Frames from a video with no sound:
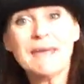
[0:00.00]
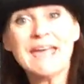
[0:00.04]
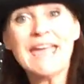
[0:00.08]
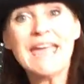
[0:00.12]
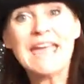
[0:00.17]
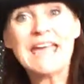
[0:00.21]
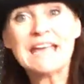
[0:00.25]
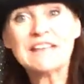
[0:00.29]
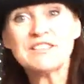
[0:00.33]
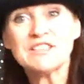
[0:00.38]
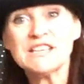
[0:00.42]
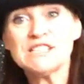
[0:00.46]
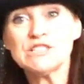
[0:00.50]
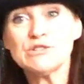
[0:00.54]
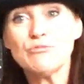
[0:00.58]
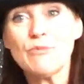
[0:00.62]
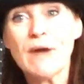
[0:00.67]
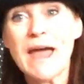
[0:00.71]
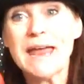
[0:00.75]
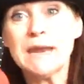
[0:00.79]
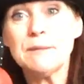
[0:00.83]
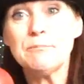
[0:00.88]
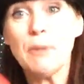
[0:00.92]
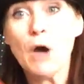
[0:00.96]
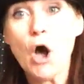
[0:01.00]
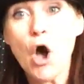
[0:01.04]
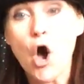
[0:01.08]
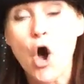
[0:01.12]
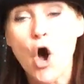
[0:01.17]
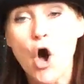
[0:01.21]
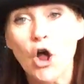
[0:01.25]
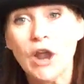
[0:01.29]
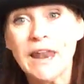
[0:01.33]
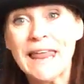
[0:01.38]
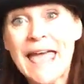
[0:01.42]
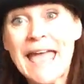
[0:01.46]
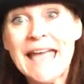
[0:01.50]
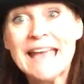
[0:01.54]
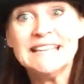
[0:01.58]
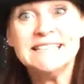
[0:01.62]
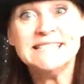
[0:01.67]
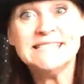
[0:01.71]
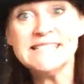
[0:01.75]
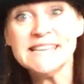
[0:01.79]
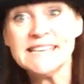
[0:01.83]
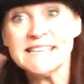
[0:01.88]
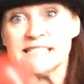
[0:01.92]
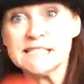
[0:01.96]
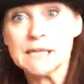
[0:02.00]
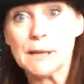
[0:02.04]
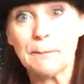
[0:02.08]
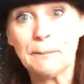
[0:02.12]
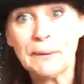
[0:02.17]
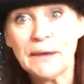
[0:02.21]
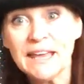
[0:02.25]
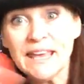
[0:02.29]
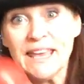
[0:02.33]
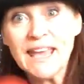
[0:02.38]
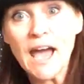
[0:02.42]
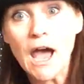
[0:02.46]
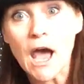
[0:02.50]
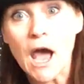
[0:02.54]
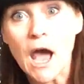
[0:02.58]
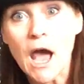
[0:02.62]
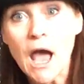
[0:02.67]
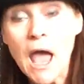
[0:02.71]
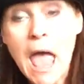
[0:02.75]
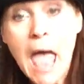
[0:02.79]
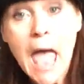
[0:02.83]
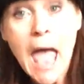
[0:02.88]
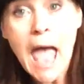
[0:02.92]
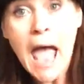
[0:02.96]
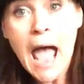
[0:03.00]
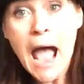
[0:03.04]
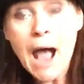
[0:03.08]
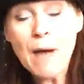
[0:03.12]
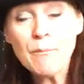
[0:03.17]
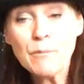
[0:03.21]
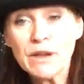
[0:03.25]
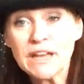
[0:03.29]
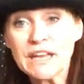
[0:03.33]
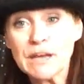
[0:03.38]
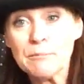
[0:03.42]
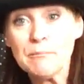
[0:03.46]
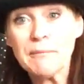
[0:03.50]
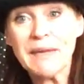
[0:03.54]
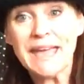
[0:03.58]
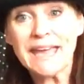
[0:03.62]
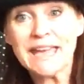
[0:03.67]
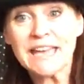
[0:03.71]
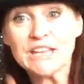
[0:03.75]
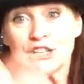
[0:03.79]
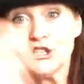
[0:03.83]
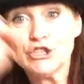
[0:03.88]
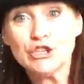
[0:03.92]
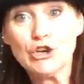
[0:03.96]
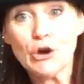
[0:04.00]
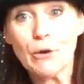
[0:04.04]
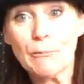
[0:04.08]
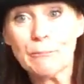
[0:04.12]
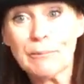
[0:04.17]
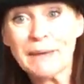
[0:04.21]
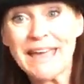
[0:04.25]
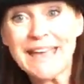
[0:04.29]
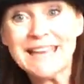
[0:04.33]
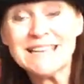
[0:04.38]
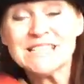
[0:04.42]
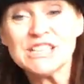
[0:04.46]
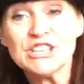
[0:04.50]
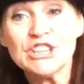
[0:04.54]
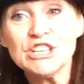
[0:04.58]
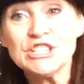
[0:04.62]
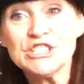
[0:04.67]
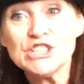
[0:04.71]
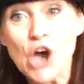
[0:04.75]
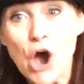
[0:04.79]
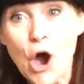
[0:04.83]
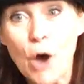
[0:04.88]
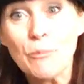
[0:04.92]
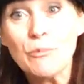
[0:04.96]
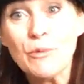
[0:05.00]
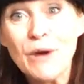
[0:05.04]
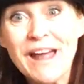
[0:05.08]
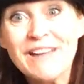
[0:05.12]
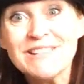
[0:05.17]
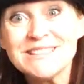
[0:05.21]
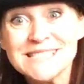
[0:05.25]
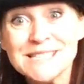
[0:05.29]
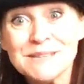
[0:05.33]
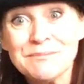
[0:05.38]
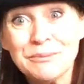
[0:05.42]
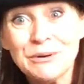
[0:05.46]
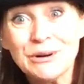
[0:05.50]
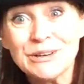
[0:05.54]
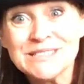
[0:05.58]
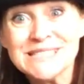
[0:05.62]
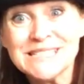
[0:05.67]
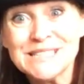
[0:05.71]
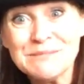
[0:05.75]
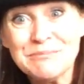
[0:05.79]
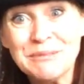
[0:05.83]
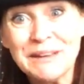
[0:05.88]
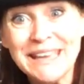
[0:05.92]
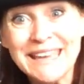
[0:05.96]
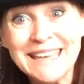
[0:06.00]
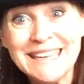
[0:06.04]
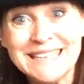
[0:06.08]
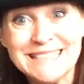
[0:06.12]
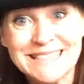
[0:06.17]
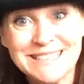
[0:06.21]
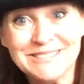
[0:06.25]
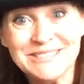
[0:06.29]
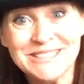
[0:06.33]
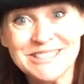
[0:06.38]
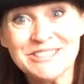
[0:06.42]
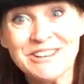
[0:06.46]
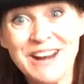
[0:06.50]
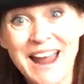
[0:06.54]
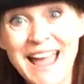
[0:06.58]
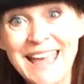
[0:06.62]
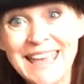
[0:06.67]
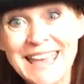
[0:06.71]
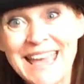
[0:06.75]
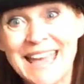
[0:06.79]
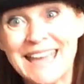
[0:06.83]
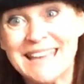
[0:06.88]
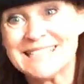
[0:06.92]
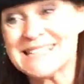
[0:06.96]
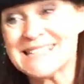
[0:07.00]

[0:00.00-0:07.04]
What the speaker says: make this red ball disappear. And we can make it jump into the top where it's supposed to be. Shall we try